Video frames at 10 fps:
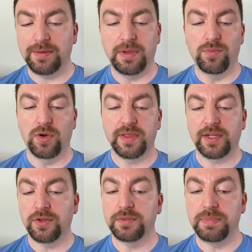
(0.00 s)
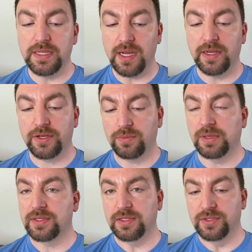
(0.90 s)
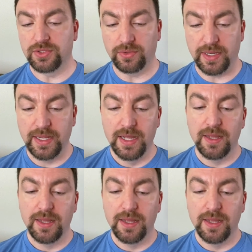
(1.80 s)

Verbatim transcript: memoir that goes beyond her personal story,